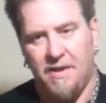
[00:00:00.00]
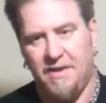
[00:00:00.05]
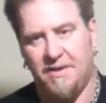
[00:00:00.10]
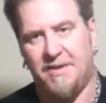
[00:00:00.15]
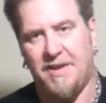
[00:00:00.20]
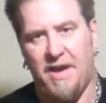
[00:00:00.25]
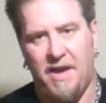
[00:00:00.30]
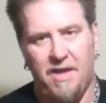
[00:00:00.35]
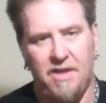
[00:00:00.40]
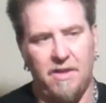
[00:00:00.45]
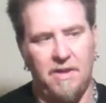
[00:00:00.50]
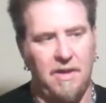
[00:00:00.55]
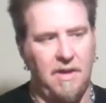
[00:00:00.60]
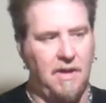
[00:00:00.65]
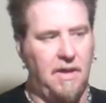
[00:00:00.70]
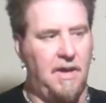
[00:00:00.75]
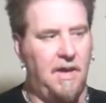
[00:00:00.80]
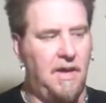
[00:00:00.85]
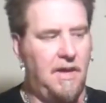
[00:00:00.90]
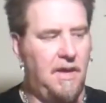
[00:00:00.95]
okay,
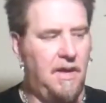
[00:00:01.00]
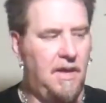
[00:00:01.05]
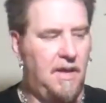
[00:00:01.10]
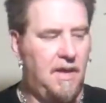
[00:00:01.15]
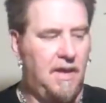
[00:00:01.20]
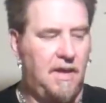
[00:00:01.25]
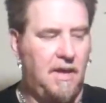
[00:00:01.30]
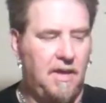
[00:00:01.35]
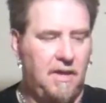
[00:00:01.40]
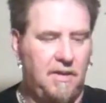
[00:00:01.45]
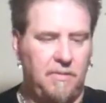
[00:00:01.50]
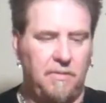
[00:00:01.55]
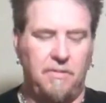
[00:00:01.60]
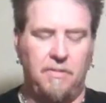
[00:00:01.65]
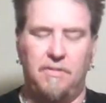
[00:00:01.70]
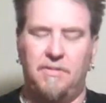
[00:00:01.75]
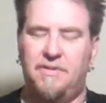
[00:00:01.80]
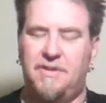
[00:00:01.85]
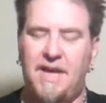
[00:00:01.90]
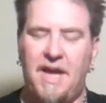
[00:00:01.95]

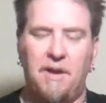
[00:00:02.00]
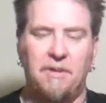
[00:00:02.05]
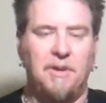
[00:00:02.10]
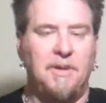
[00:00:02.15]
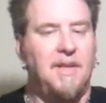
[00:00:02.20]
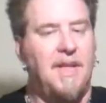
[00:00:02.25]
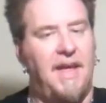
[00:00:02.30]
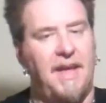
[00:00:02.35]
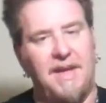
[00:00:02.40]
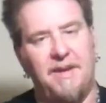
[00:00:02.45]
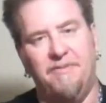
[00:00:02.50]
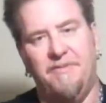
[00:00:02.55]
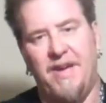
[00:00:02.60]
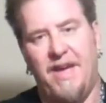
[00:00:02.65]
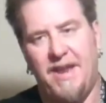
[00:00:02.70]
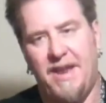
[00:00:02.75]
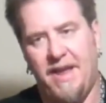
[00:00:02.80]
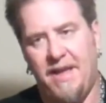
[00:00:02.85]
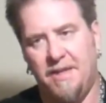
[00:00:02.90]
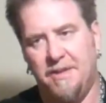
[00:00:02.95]
sounding like a
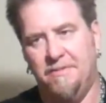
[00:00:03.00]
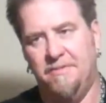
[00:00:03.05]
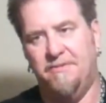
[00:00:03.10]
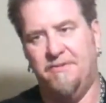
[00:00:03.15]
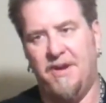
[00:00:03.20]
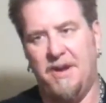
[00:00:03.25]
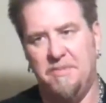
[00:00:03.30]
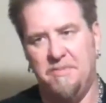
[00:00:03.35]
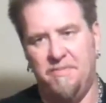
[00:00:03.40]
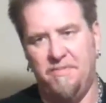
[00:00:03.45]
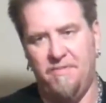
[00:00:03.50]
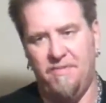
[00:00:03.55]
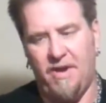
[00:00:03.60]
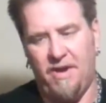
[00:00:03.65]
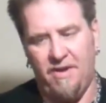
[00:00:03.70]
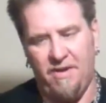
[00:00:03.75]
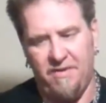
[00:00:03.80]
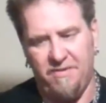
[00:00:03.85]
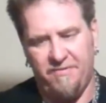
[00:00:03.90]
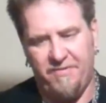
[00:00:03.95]
Van Halen
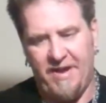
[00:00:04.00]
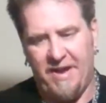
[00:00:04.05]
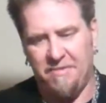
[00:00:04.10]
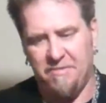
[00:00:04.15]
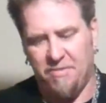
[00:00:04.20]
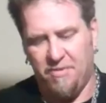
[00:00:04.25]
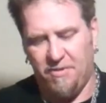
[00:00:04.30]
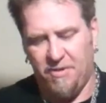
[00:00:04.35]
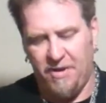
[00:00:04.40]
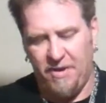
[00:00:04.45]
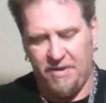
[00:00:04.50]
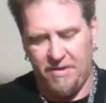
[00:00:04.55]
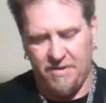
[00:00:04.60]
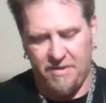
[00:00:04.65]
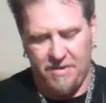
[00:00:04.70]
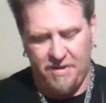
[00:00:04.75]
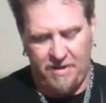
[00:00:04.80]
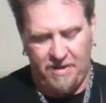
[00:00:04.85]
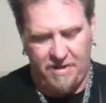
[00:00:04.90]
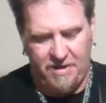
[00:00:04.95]
fanboy.
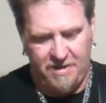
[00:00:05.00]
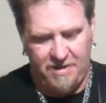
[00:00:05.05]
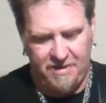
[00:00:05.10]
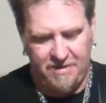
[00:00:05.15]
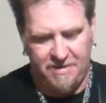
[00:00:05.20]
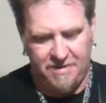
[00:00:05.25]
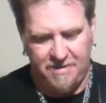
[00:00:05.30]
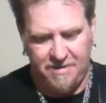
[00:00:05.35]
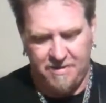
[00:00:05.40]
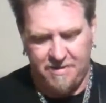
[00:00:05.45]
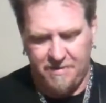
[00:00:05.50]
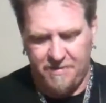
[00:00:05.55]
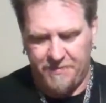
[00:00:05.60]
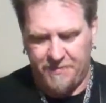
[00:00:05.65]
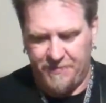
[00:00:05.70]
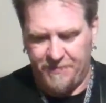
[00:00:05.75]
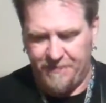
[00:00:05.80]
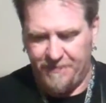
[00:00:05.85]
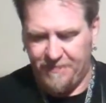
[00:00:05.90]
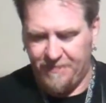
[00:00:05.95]

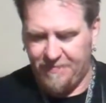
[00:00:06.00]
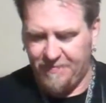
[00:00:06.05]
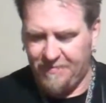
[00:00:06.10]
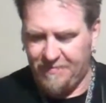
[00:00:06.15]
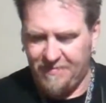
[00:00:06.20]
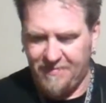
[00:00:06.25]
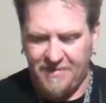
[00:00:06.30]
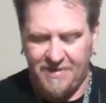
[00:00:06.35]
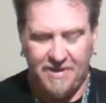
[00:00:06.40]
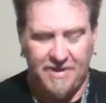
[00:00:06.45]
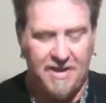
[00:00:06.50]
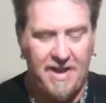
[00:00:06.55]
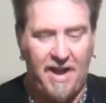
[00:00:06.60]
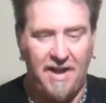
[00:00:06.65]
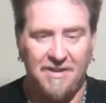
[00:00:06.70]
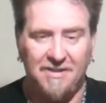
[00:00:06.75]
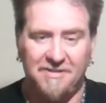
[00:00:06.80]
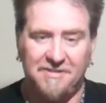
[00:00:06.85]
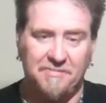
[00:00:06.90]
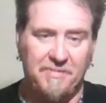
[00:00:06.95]
The
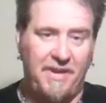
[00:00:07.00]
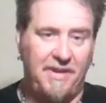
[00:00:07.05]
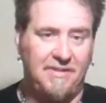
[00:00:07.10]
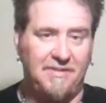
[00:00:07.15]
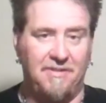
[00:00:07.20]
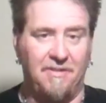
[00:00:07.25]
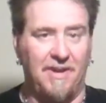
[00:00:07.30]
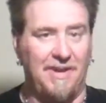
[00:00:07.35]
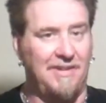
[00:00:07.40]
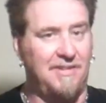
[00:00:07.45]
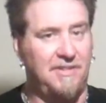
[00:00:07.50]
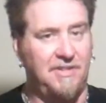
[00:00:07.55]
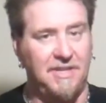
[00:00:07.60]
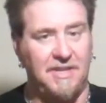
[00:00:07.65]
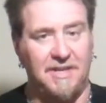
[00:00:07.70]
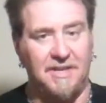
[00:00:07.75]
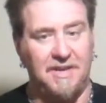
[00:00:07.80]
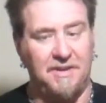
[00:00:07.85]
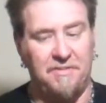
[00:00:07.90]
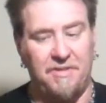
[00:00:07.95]
guy just makes great
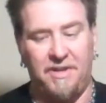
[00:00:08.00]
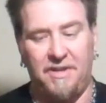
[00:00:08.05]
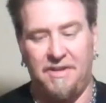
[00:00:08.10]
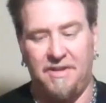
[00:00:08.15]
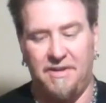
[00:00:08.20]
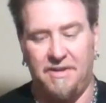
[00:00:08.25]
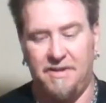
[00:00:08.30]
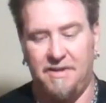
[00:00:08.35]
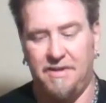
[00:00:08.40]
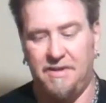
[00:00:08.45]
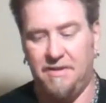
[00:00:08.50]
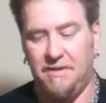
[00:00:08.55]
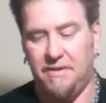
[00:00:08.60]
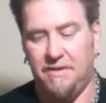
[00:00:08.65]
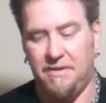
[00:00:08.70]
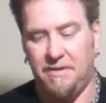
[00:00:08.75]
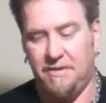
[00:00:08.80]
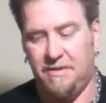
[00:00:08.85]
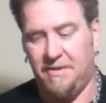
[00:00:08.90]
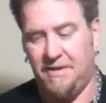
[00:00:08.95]
shit. I mean,
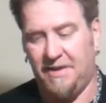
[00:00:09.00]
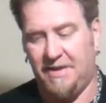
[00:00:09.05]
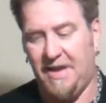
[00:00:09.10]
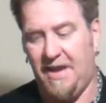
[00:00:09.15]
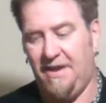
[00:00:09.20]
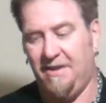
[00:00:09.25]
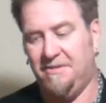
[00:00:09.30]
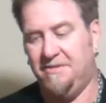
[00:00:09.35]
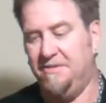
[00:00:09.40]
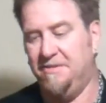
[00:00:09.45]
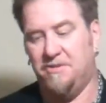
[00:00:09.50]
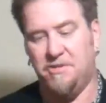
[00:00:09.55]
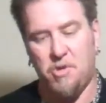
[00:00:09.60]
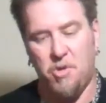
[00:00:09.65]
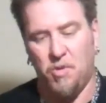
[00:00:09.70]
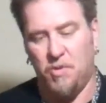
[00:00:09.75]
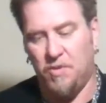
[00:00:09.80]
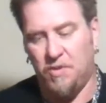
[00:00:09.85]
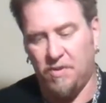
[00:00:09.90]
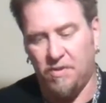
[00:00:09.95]
the case is
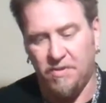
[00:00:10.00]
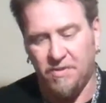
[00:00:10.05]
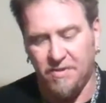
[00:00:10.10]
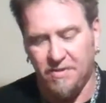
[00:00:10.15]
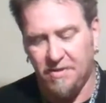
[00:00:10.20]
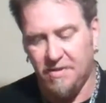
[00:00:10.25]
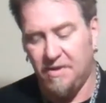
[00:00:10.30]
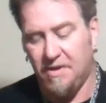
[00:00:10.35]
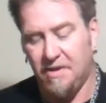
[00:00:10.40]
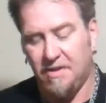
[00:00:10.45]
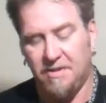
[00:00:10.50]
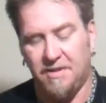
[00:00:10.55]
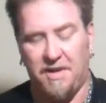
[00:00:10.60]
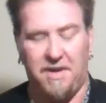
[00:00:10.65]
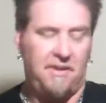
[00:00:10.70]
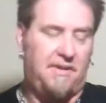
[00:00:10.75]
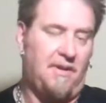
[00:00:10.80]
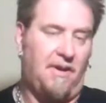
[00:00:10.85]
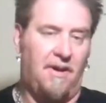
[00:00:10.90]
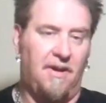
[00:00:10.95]
cool. The
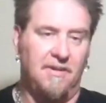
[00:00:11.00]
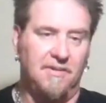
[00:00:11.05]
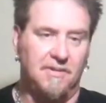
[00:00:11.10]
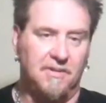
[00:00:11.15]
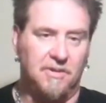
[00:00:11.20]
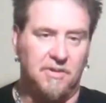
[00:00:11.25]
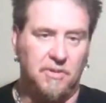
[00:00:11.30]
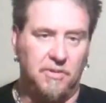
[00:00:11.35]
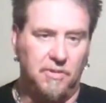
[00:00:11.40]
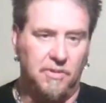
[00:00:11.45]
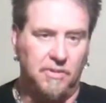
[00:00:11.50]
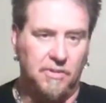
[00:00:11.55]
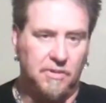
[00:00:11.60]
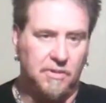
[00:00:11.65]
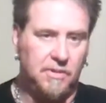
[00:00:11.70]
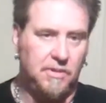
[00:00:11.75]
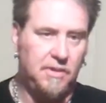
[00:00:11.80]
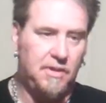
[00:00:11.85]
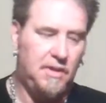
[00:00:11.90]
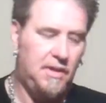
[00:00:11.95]
guitars are
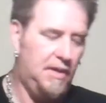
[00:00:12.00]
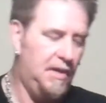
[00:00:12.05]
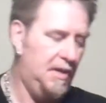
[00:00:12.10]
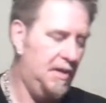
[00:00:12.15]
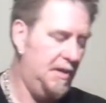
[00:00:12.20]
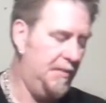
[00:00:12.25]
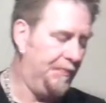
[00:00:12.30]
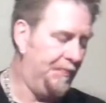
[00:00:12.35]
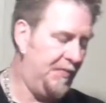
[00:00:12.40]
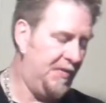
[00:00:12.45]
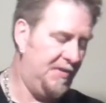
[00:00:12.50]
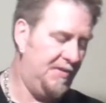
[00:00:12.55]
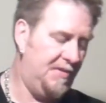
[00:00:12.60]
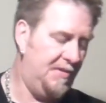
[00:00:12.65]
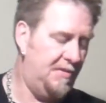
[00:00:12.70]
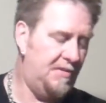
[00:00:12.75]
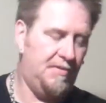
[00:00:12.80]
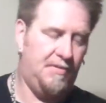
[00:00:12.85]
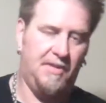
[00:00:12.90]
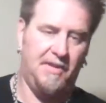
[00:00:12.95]
cool.
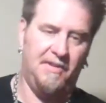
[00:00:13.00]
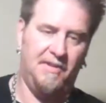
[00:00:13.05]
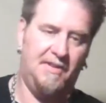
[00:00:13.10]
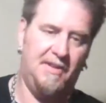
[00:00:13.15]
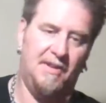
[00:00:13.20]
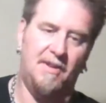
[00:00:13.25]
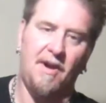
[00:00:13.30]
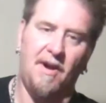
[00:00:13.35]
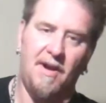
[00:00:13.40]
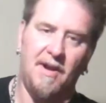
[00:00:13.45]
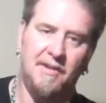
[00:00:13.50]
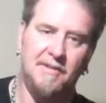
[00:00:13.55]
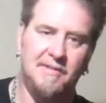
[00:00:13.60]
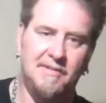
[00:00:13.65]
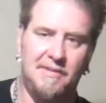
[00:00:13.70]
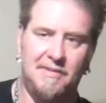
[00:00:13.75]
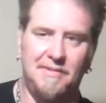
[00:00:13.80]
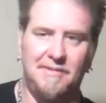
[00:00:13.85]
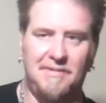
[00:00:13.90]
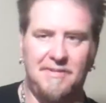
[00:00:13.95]
This guitar
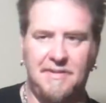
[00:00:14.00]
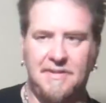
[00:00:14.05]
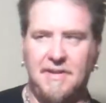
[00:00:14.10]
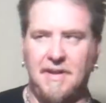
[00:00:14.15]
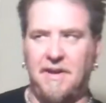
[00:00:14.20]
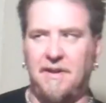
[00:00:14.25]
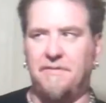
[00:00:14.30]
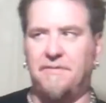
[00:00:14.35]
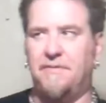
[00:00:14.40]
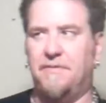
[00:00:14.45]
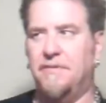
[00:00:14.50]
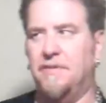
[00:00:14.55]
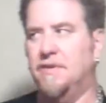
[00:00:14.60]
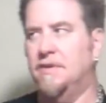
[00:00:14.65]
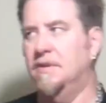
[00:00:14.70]
stuff